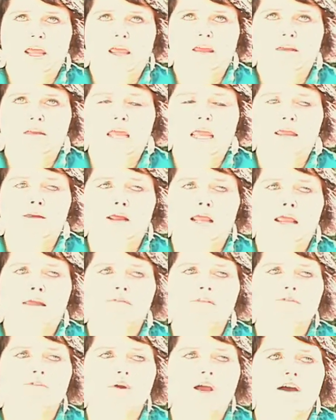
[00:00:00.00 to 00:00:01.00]

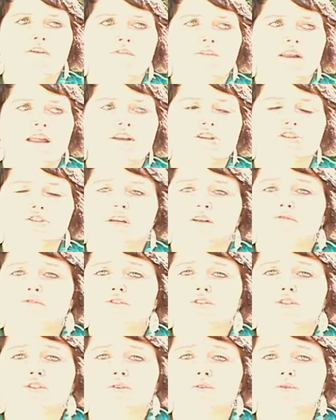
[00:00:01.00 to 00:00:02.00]
Even if you have financial aid
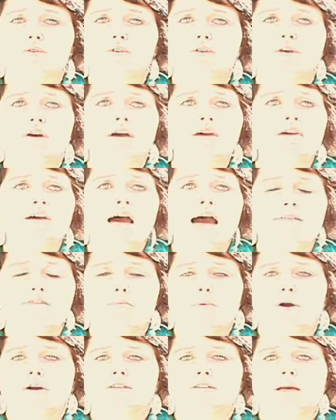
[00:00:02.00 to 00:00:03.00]
for school, have a
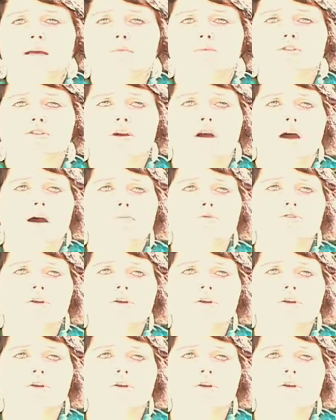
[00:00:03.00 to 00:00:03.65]
part-time job.